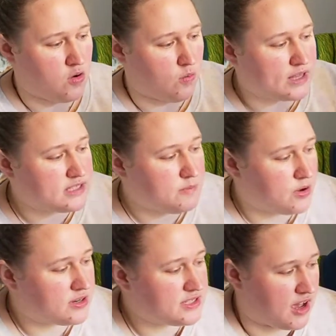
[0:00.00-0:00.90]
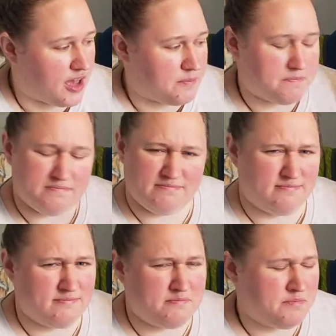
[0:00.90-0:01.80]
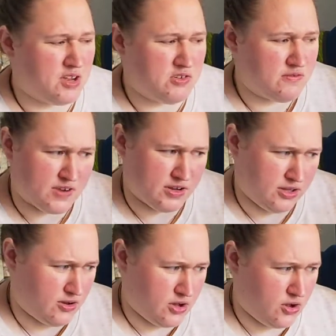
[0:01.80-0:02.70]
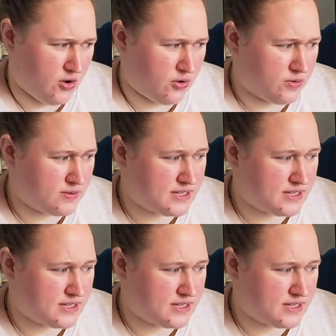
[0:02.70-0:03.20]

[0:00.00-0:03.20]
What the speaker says: Once upon a time, but not very long ago,